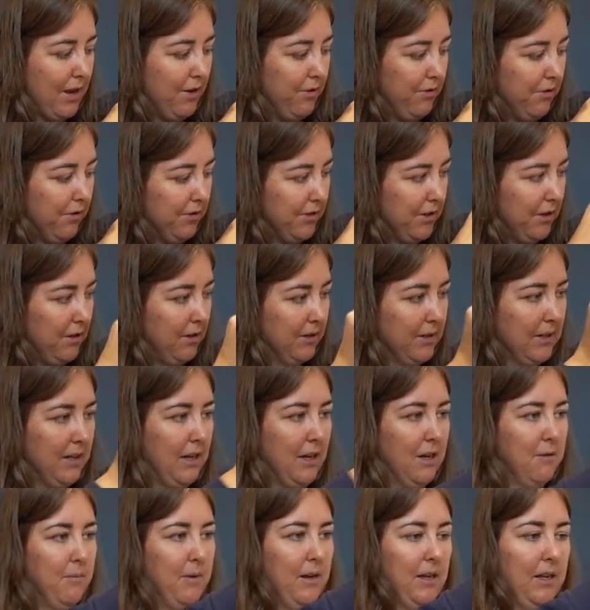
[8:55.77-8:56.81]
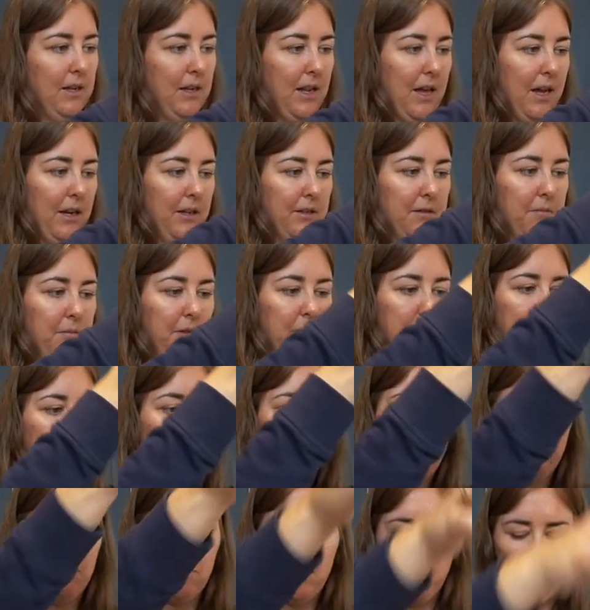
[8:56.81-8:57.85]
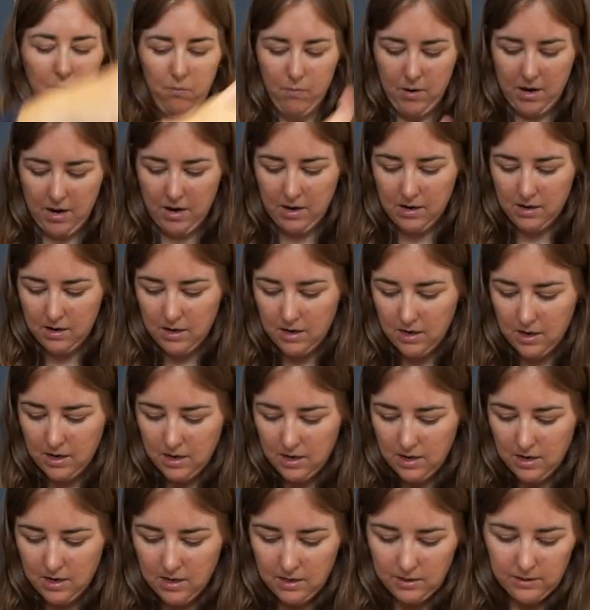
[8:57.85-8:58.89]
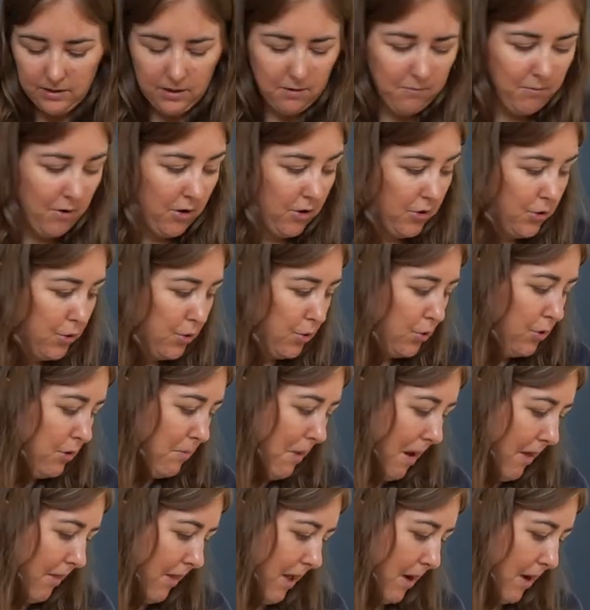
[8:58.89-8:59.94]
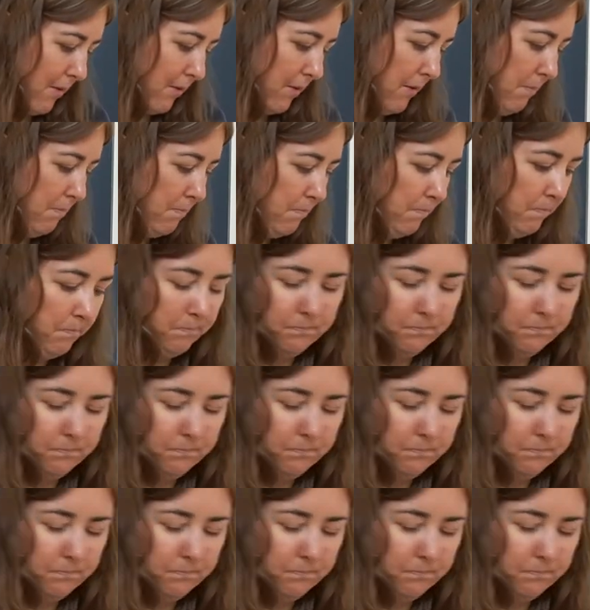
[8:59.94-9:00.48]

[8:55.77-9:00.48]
It also looks a little bit like something my grandma would wear. So I'm not sure about that one.